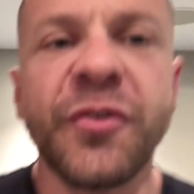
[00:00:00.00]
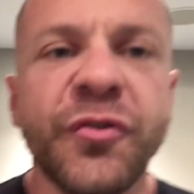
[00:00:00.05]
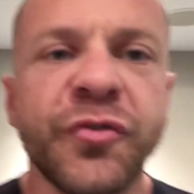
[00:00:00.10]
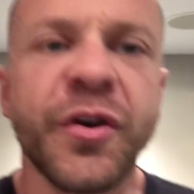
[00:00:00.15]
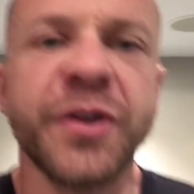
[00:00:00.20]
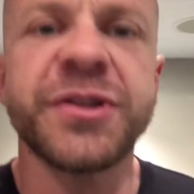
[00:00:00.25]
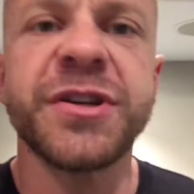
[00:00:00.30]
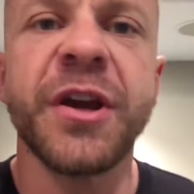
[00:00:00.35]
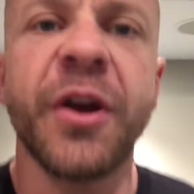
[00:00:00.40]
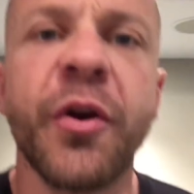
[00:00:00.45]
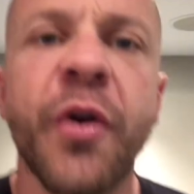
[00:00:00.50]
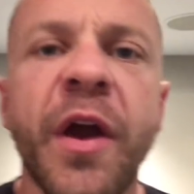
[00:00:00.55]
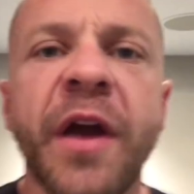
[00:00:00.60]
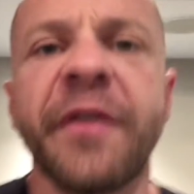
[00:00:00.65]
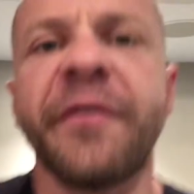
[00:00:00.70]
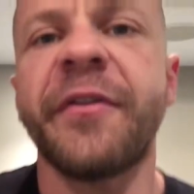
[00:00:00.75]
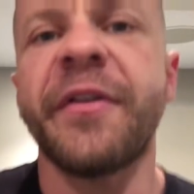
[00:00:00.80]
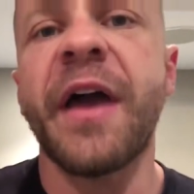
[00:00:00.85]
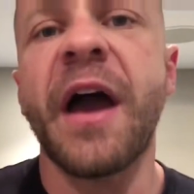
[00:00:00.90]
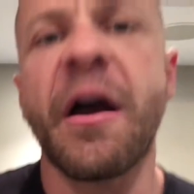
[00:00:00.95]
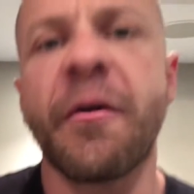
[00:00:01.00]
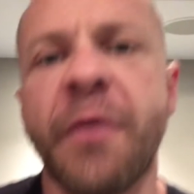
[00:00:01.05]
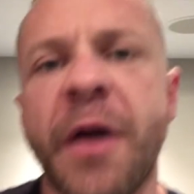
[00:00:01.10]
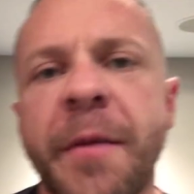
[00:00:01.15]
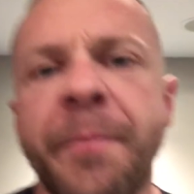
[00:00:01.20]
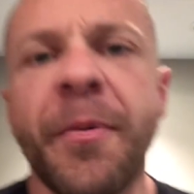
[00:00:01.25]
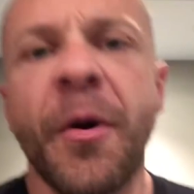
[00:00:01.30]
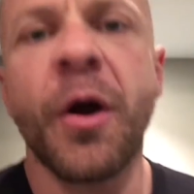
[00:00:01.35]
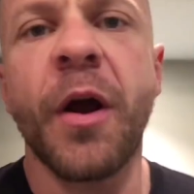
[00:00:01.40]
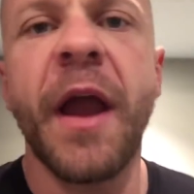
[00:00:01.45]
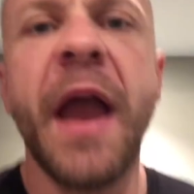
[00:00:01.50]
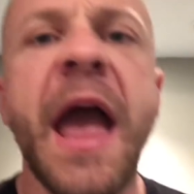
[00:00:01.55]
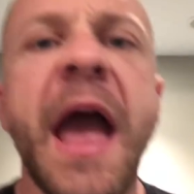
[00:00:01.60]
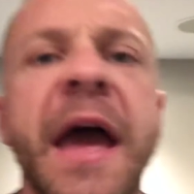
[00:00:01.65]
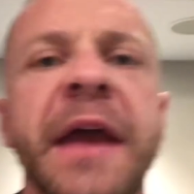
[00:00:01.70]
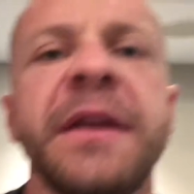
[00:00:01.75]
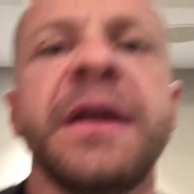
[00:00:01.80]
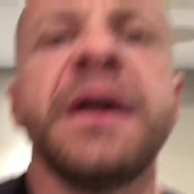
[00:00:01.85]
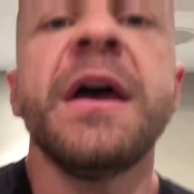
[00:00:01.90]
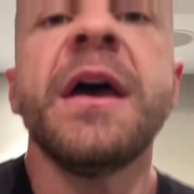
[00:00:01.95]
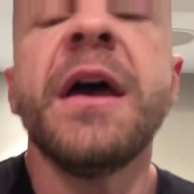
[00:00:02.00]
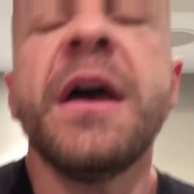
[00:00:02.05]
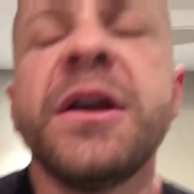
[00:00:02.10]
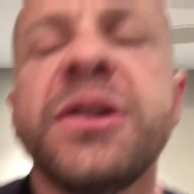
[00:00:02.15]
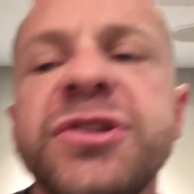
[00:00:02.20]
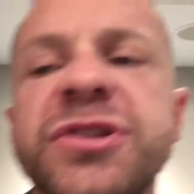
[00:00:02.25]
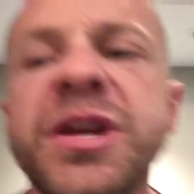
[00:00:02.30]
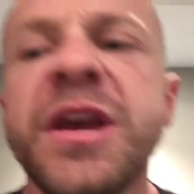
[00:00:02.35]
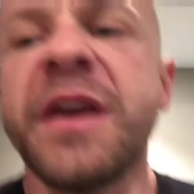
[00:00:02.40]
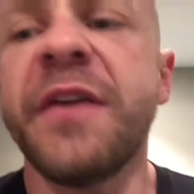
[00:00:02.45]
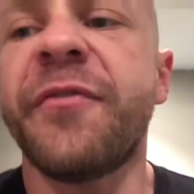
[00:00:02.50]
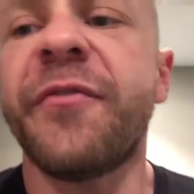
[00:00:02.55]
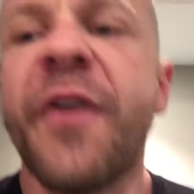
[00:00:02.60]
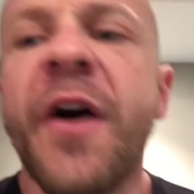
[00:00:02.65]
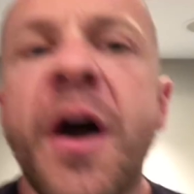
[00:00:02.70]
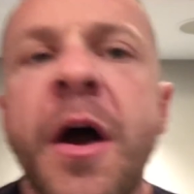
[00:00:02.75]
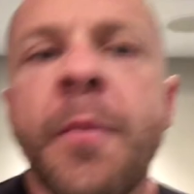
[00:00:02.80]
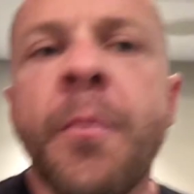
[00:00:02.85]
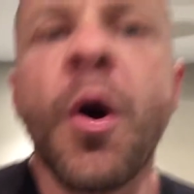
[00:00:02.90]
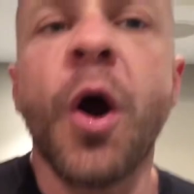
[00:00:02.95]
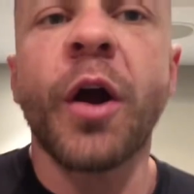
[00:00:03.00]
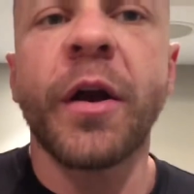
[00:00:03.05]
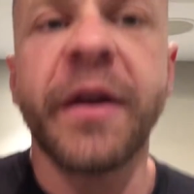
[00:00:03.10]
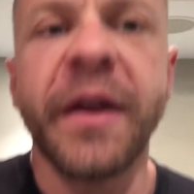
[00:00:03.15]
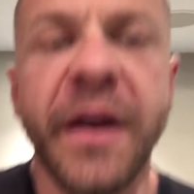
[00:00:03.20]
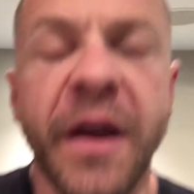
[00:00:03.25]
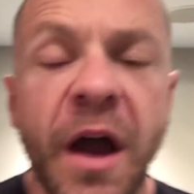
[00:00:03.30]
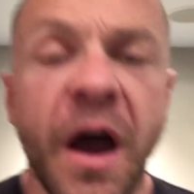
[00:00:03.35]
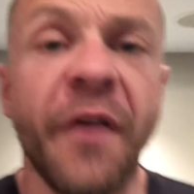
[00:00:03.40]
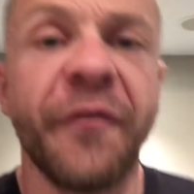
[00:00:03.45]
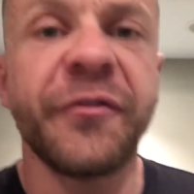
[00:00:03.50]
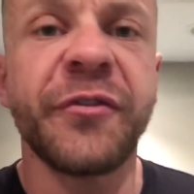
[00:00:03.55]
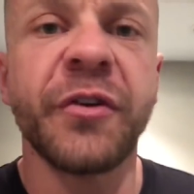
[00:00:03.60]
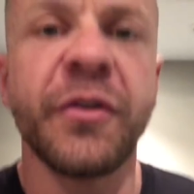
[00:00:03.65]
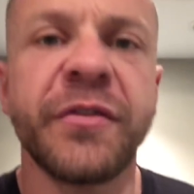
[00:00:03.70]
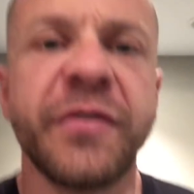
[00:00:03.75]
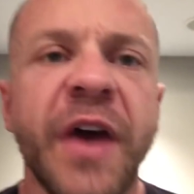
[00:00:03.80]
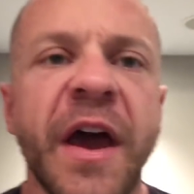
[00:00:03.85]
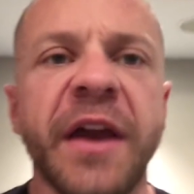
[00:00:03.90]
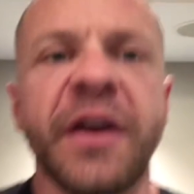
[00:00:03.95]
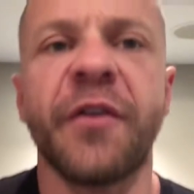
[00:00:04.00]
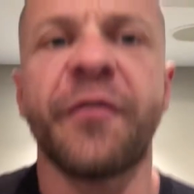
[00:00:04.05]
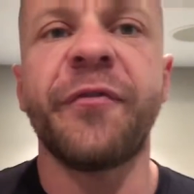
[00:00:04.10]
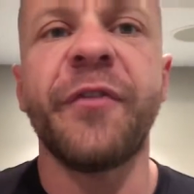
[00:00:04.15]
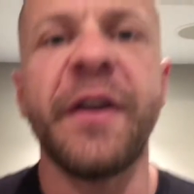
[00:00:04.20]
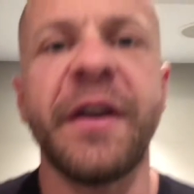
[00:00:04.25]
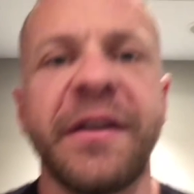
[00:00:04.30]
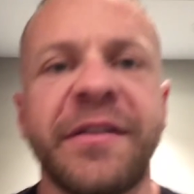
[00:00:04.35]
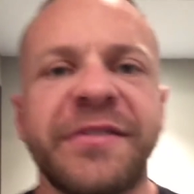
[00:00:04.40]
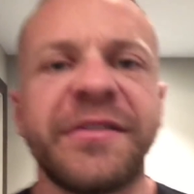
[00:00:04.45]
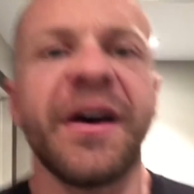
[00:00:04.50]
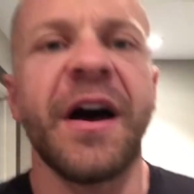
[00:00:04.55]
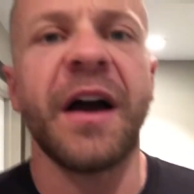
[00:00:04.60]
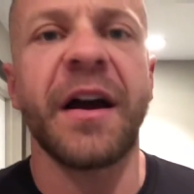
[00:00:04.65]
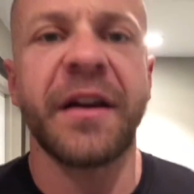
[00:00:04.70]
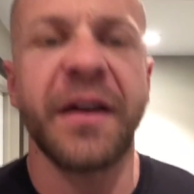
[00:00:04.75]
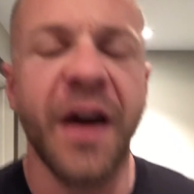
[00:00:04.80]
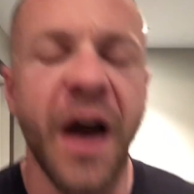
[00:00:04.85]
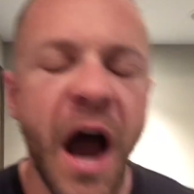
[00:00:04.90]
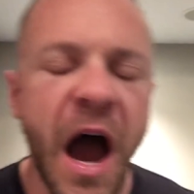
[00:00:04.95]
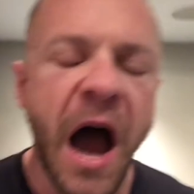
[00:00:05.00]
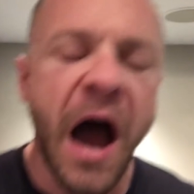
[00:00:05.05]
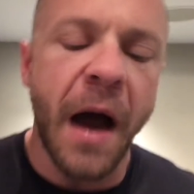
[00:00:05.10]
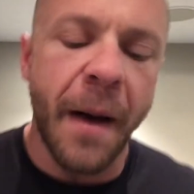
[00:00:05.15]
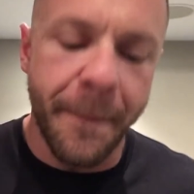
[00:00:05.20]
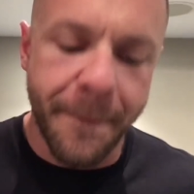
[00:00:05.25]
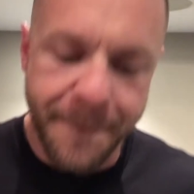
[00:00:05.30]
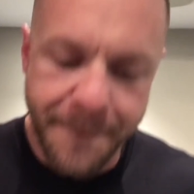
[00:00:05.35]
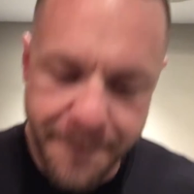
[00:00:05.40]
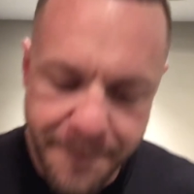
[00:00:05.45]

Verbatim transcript: Nutrition, creator of the Outright Bar, and Chief Marketing Officer, Tiger Fitness dot com.